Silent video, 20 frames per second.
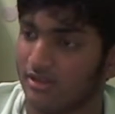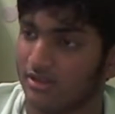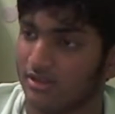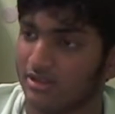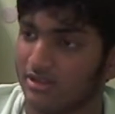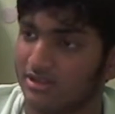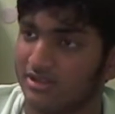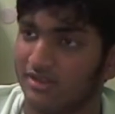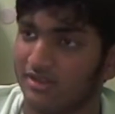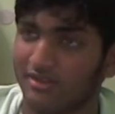
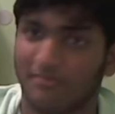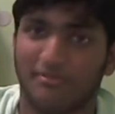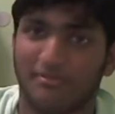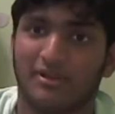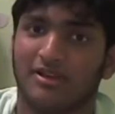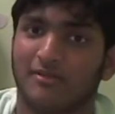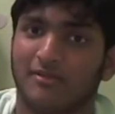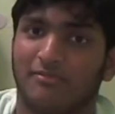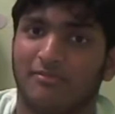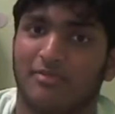So you had to pick
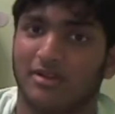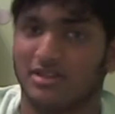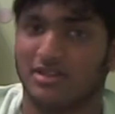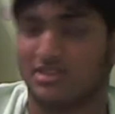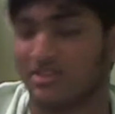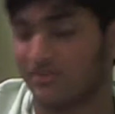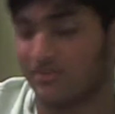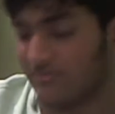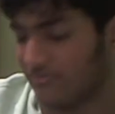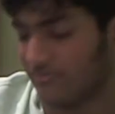a bunch
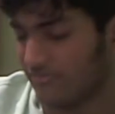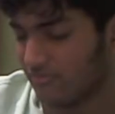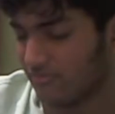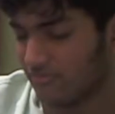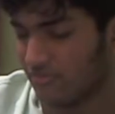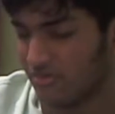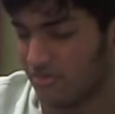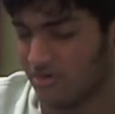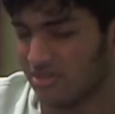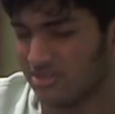of
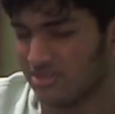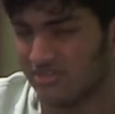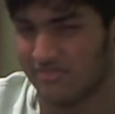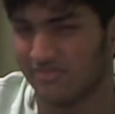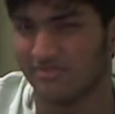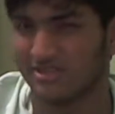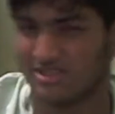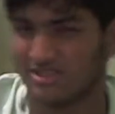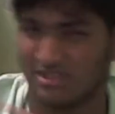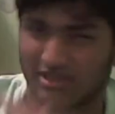words from
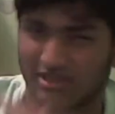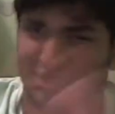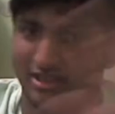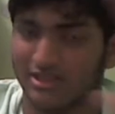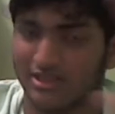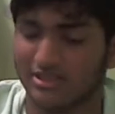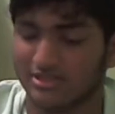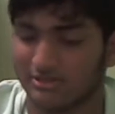this list.